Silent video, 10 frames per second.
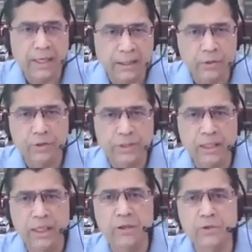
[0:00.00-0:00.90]
High Courts
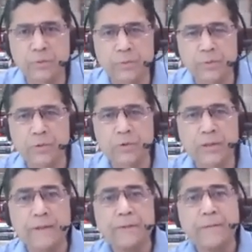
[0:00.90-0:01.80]
and in our Supreme Court.
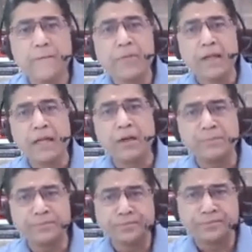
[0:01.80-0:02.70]

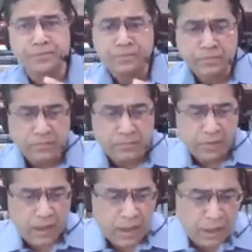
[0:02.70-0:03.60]
Now,
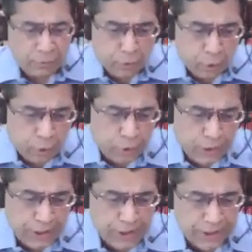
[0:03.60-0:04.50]
if you go to
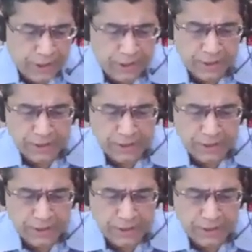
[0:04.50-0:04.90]
the